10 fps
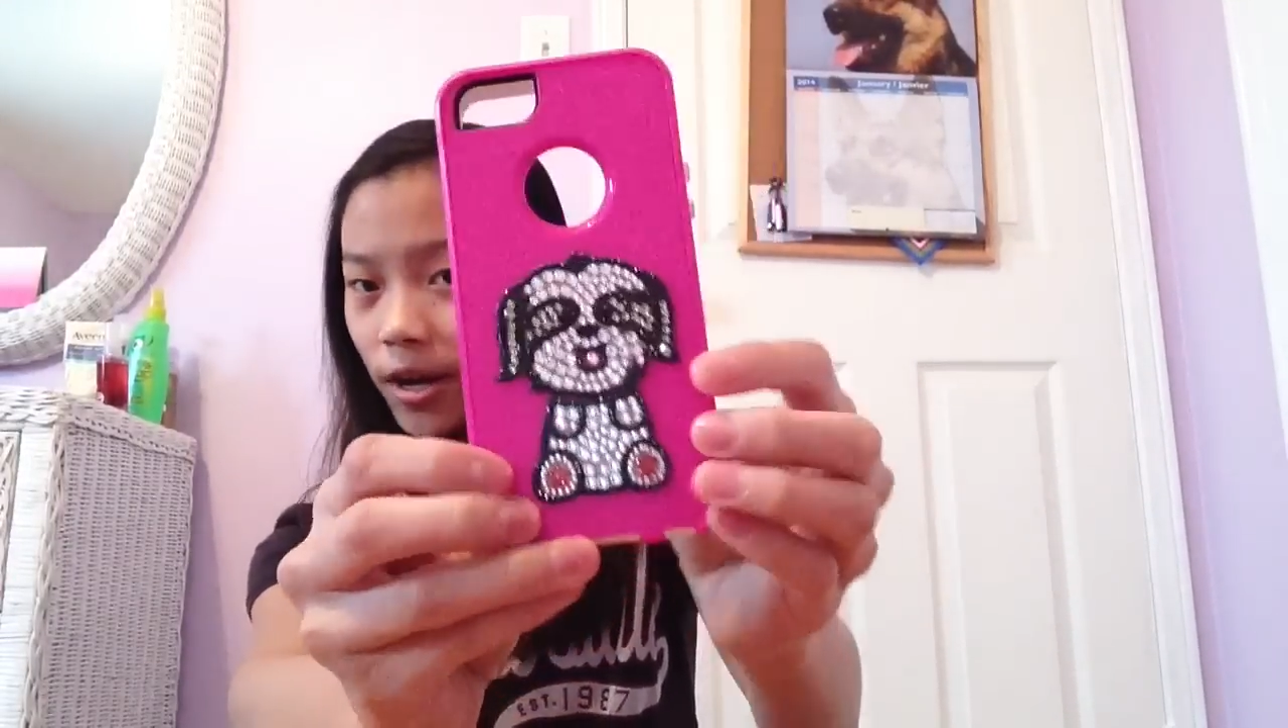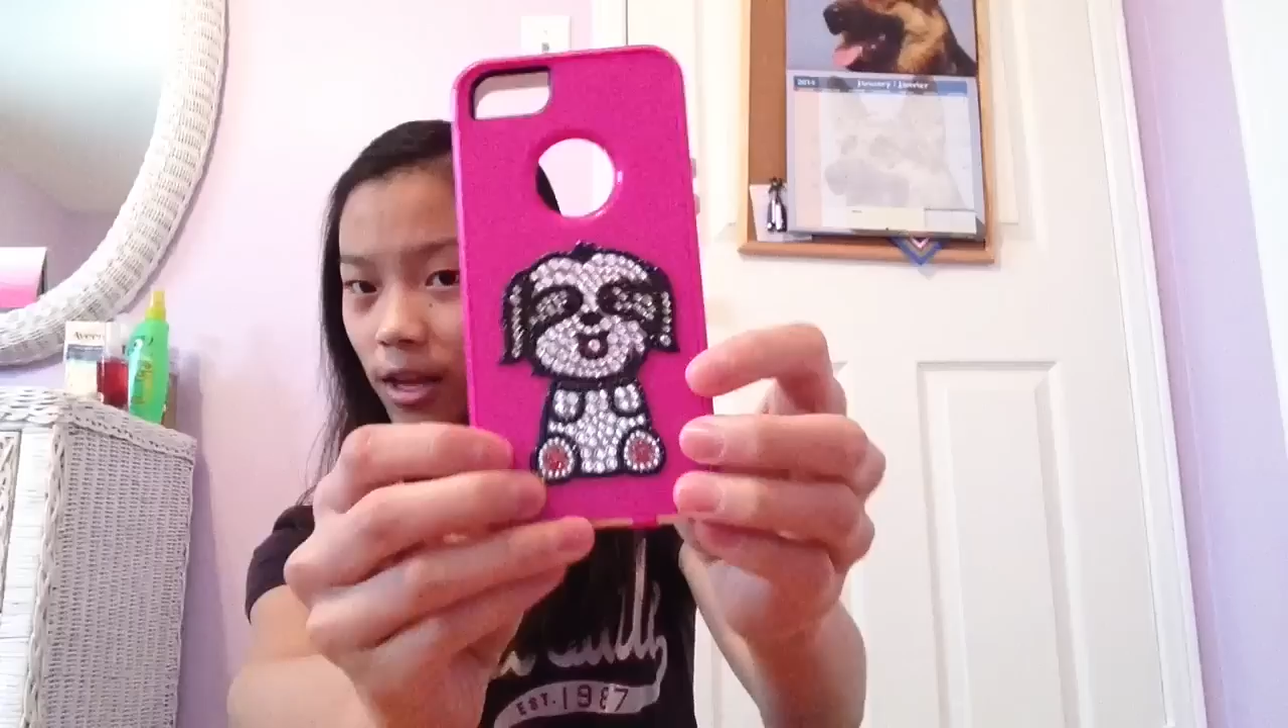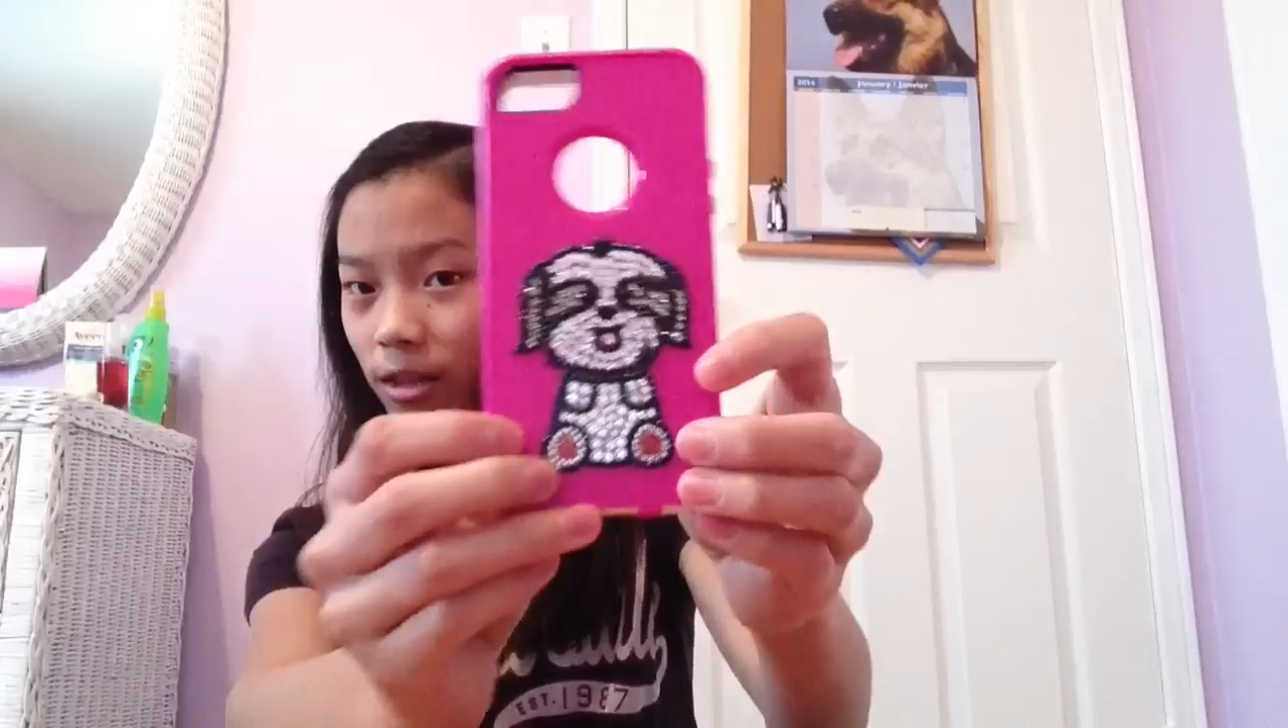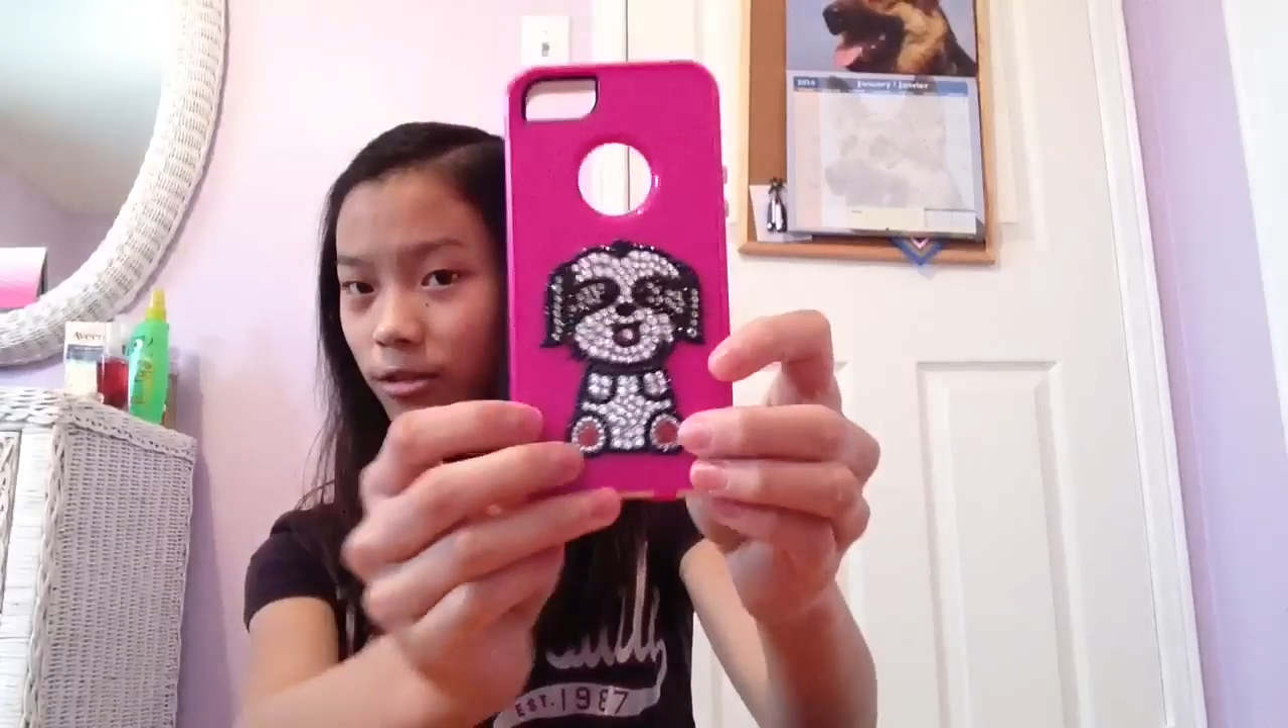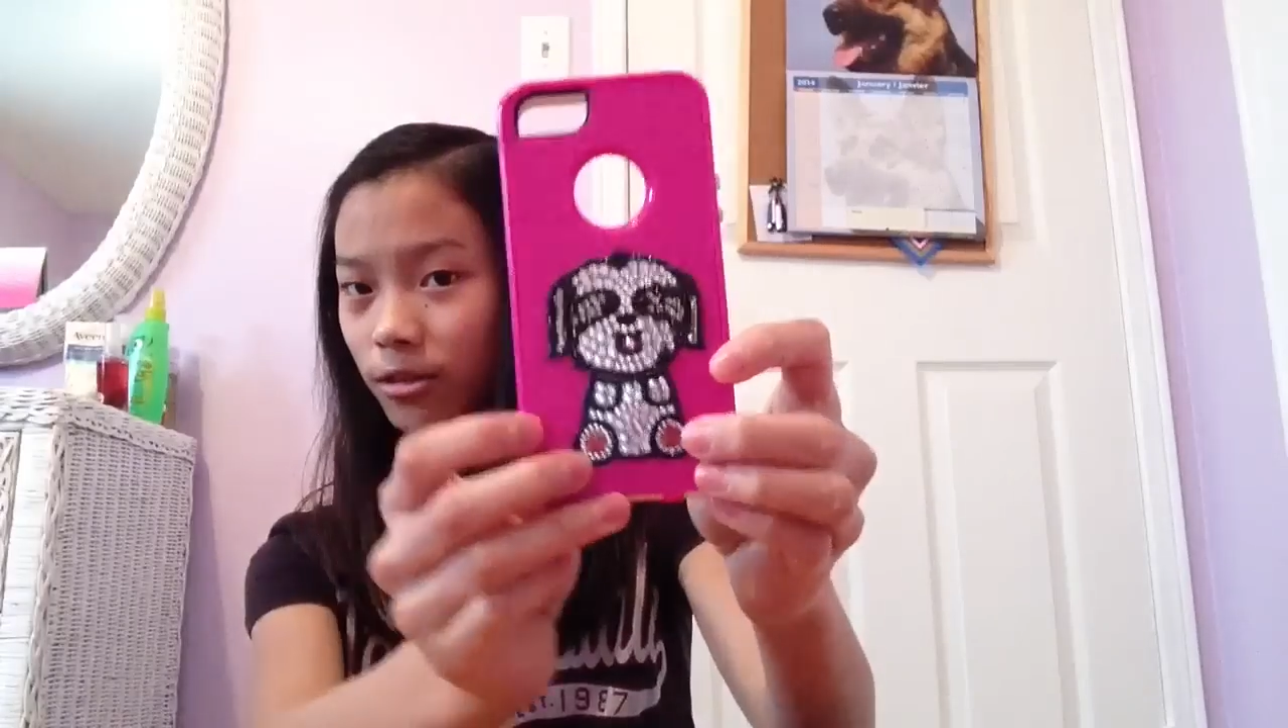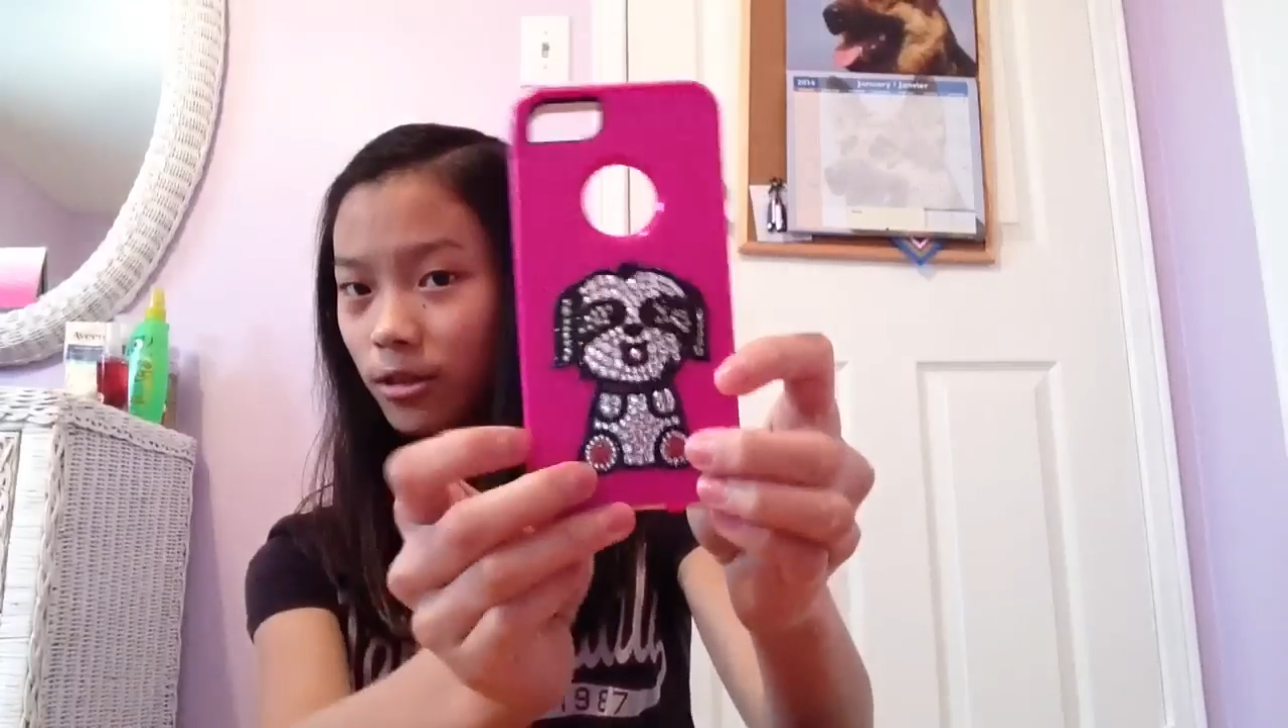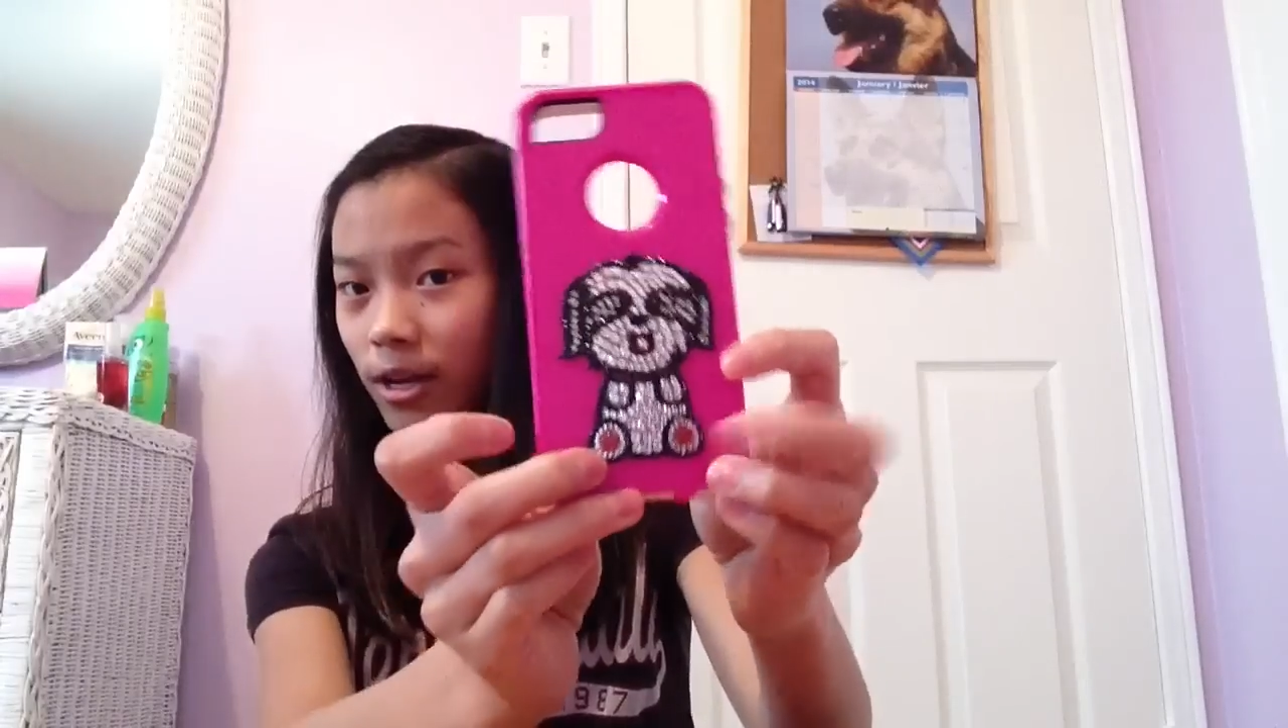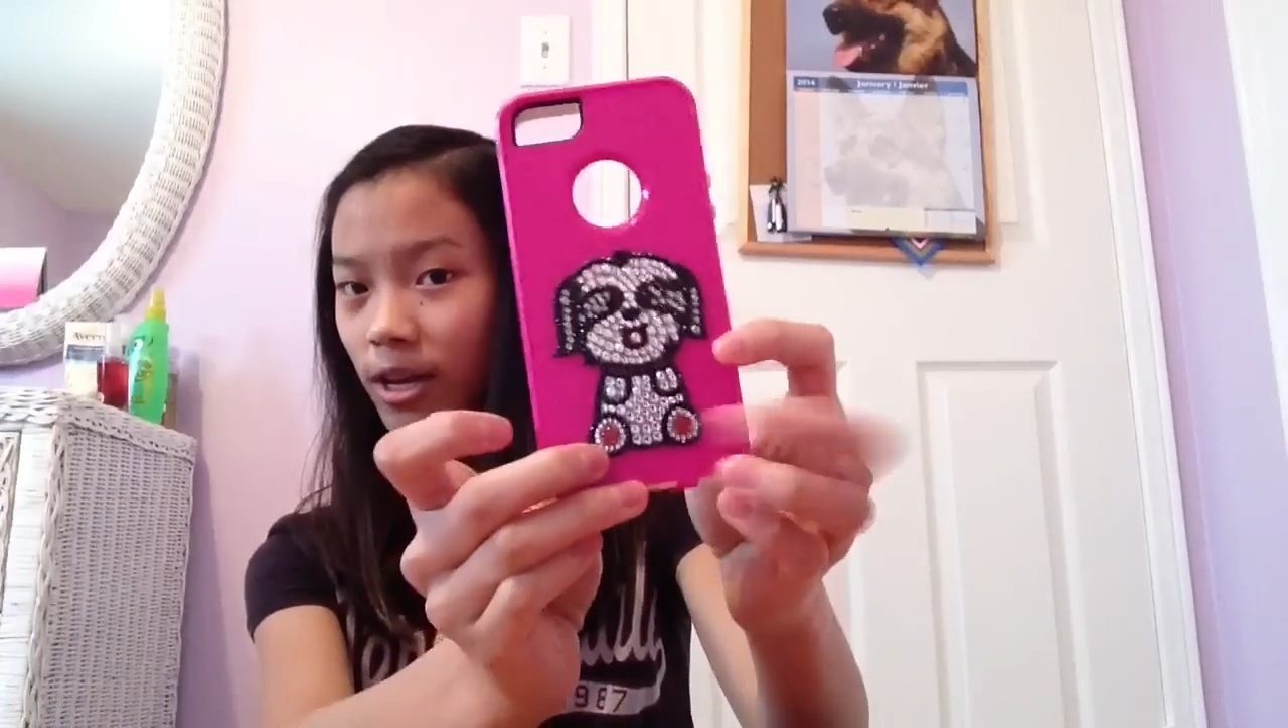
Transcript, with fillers: a little